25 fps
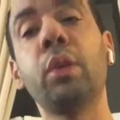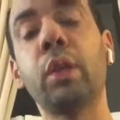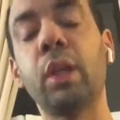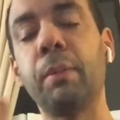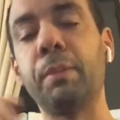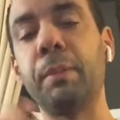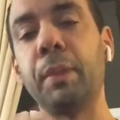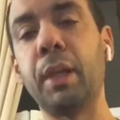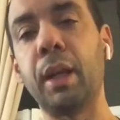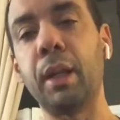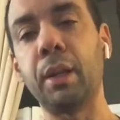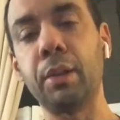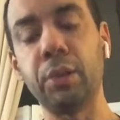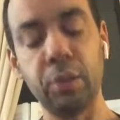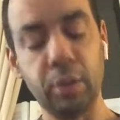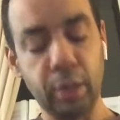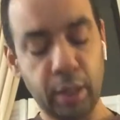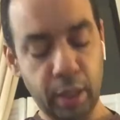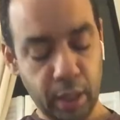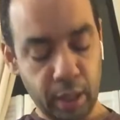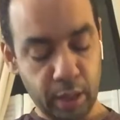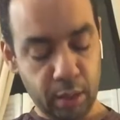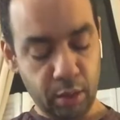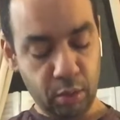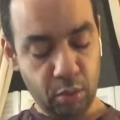keep that in your
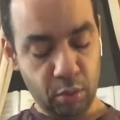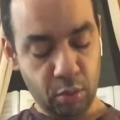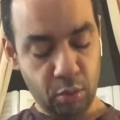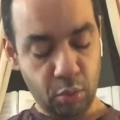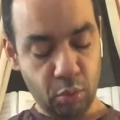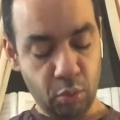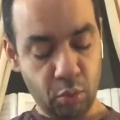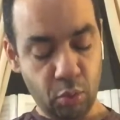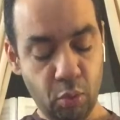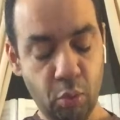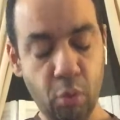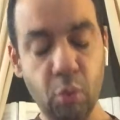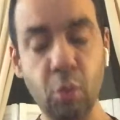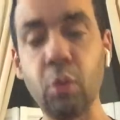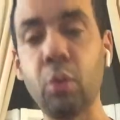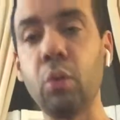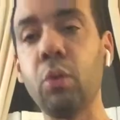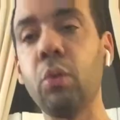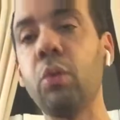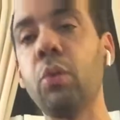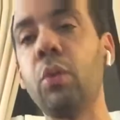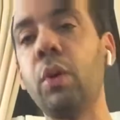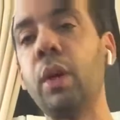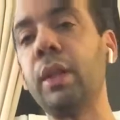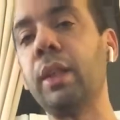head. Do,
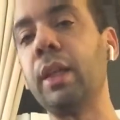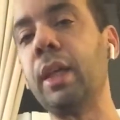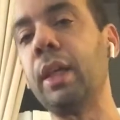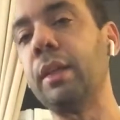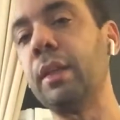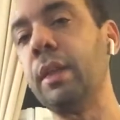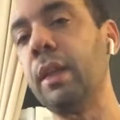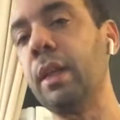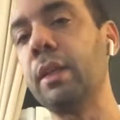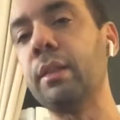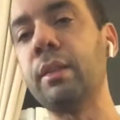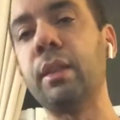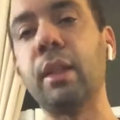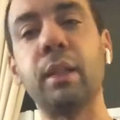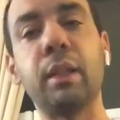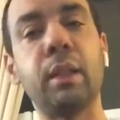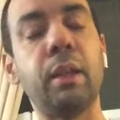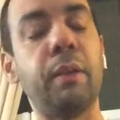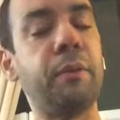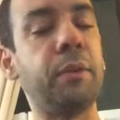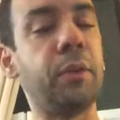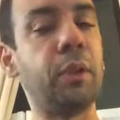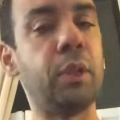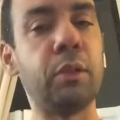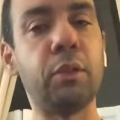and the idea is that
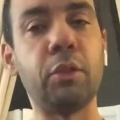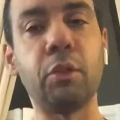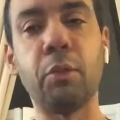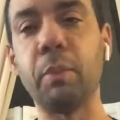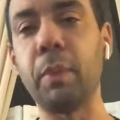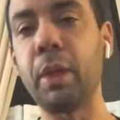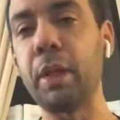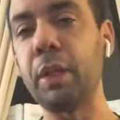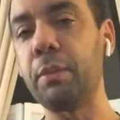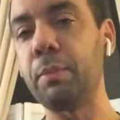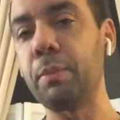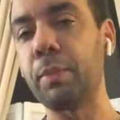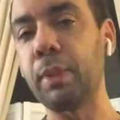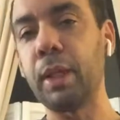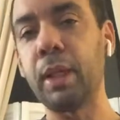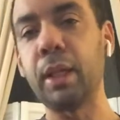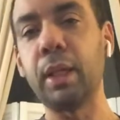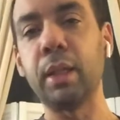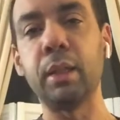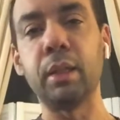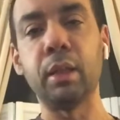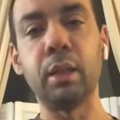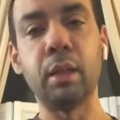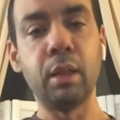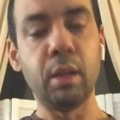if somebody's
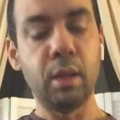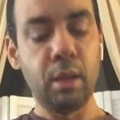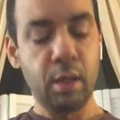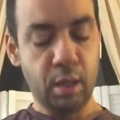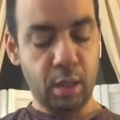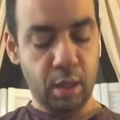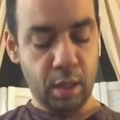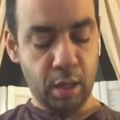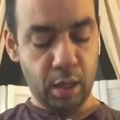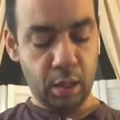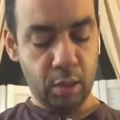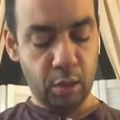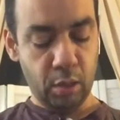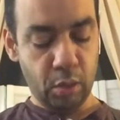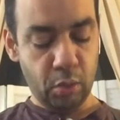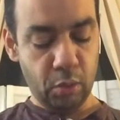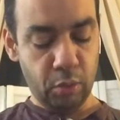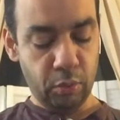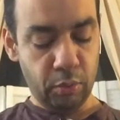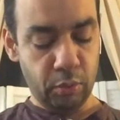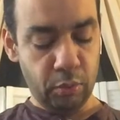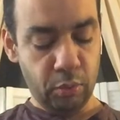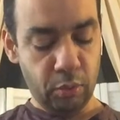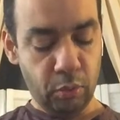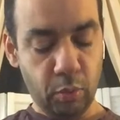playing a
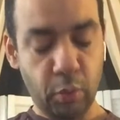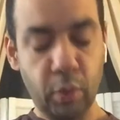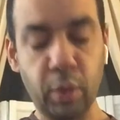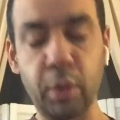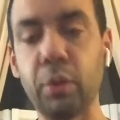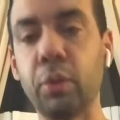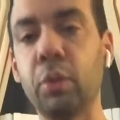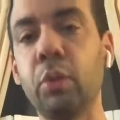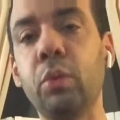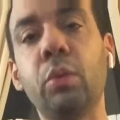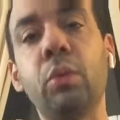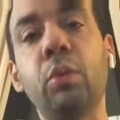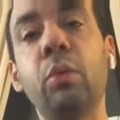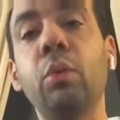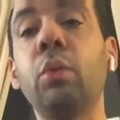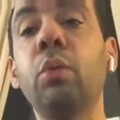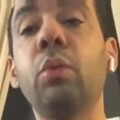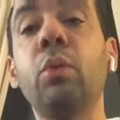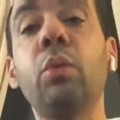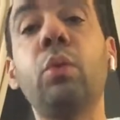note somewhere, do,